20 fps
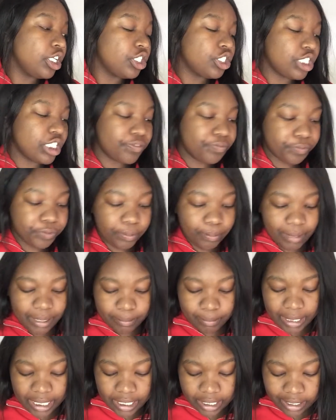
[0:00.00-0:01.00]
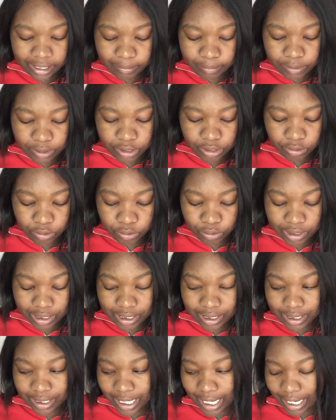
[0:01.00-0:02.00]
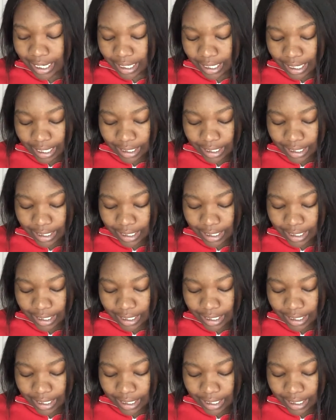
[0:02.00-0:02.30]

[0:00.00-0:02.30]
just for my makeup to set